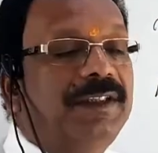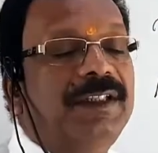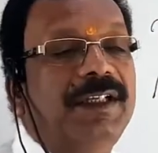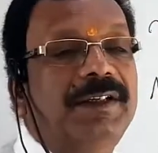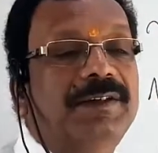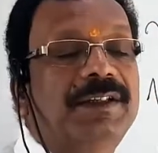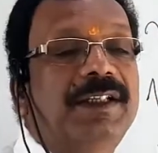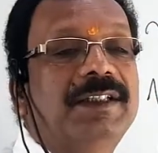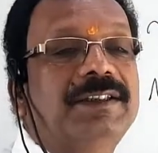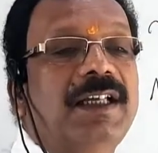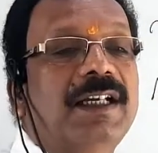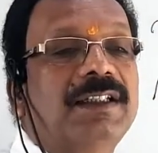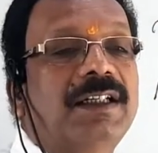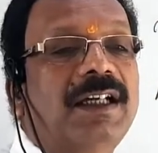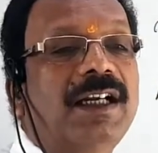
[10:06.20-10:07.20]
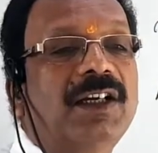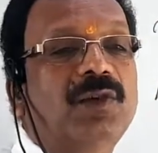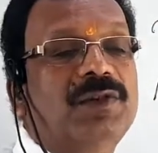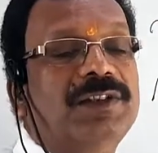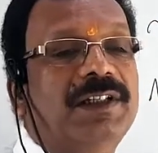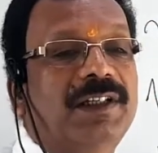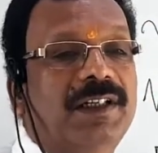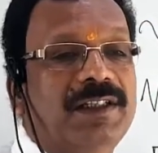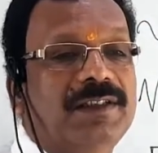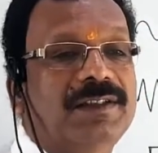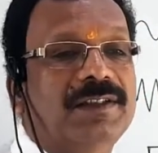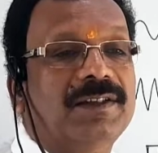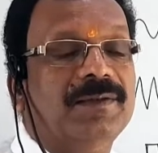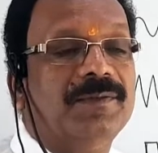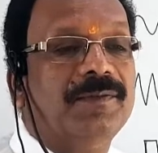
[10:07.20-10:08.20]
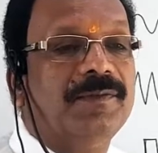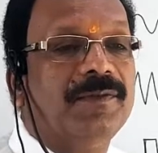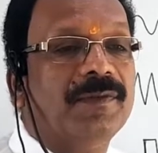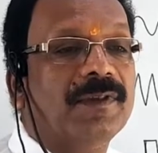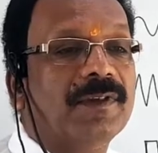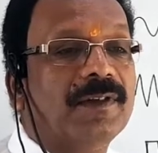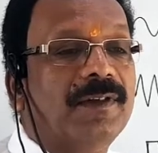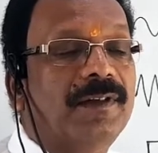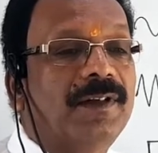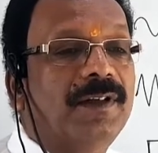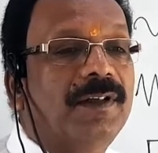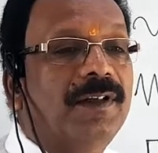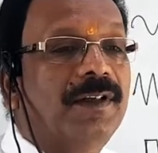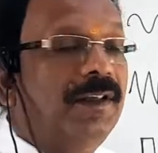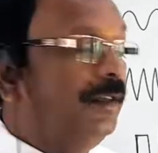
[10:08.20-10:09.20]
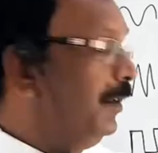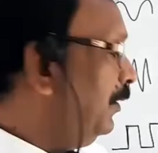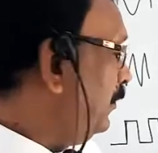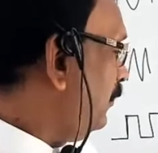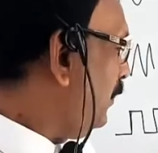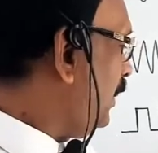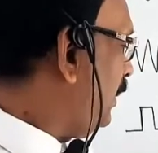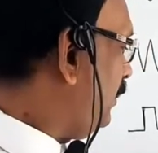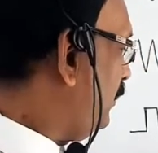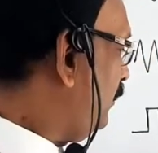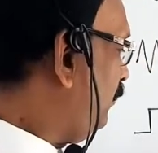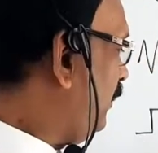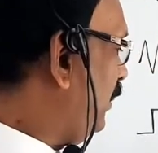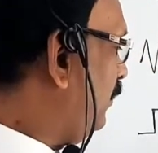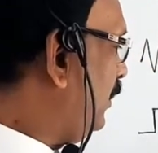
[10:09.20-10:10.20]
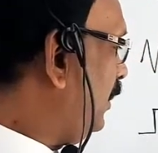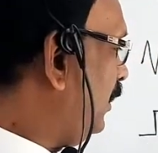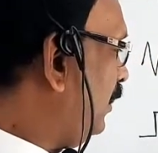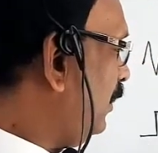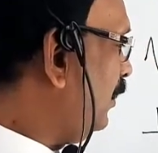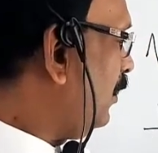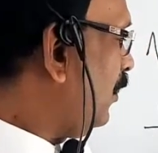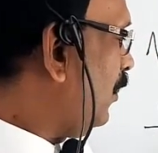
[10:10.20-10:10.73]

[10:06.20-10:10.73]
V3, these are the control signals. When V1